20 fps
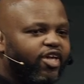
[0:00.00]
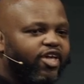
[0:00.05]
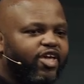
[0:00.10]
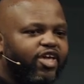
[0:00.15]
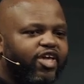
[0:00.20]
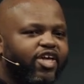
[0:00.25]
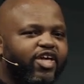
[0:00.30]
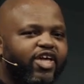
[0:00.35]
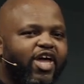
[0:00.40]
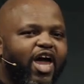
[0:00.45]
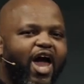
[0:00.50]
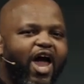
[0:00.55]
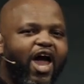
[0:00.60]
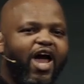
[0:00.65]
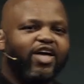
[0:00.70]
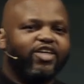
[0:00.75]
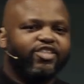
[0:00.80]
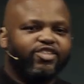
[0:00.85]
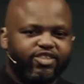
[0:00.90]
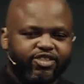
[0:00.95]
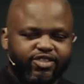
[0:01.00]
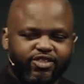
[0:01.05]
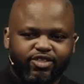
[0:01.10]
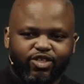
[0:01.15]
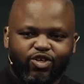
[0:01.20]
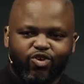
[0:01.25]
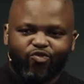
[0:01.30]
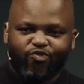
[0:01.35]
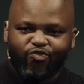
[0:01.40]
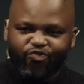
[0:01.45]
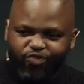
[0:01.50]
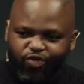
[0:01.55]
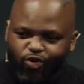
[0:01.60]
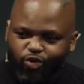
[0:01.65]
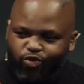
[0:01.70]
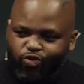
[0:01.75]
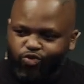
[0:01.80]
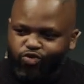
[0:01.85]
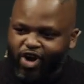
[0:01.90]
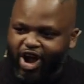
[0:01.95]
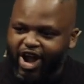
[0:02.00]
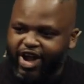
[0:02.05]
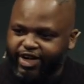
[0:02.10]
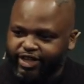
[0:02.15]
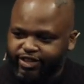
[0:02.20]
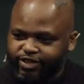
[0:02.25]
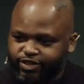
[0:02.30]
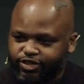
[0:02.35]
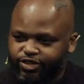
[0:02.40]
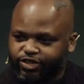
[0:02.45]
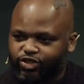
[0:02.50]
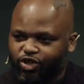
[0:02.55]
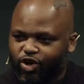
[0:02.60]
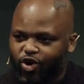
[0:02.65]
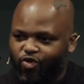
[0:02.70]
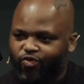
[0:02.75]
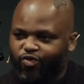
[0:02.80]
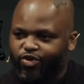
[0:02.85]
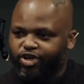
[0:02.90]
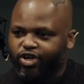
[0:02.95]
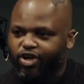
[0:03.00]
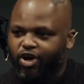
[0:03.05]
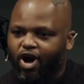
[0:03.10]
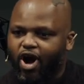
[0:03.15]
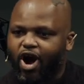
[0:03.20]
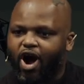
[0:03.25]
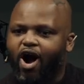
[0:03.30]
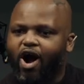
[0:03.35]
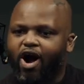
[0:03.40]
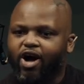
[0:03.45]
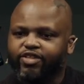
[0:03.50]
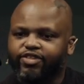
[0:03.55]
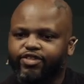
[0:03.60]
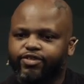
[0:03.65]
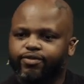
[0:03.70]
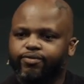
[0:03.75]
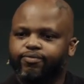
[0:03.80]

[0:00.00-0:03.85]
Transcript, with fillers: He has full reigns over your heart.